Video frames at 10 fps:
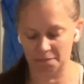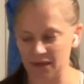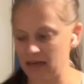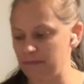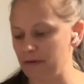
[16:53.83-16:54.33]

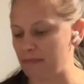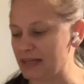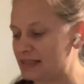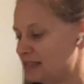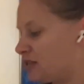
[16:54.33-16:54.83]
pickup from my
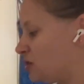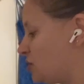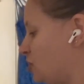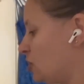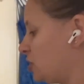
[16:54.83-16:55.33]

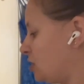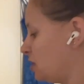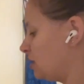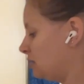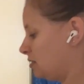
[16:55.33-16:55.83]

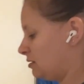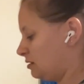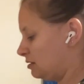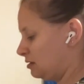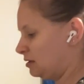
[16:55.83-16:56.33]
sister.
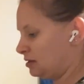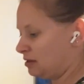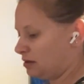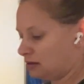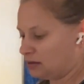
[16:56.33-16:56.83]

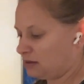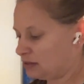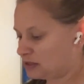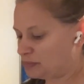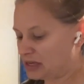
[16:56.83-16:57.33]

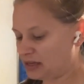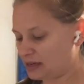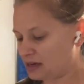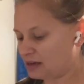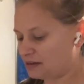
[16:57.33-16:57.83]

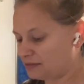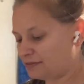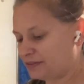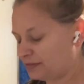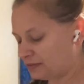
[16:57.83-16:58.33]
Speaking of,
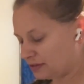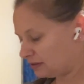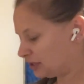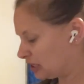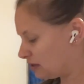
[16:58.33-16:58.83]

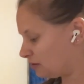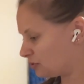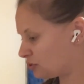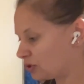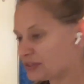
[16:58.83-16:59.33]
you know,
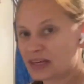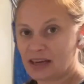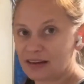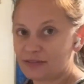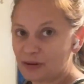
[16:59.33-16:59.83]

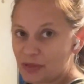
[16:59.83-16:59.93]
sourcing from